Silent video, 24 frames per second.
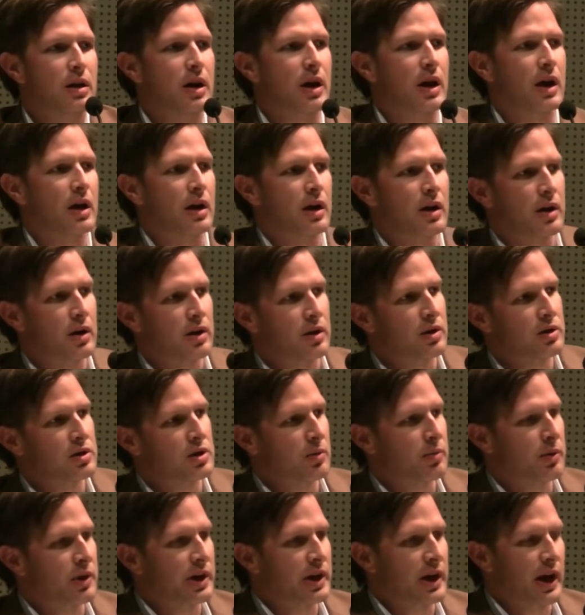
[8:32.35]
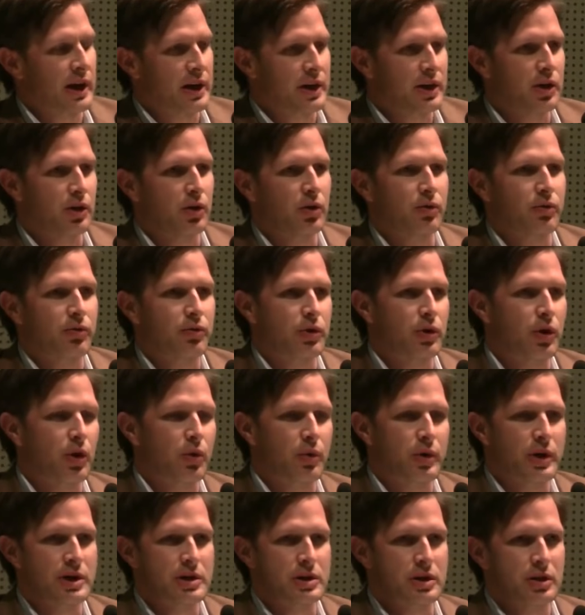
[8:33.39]
uh, somebody got killed for
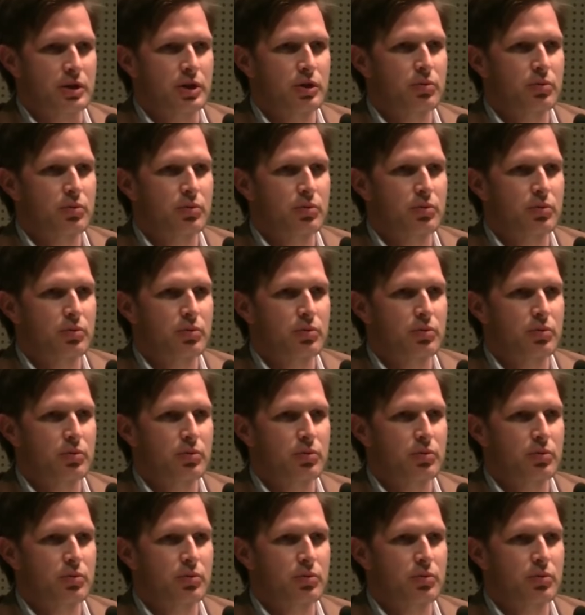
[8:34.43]
no reason.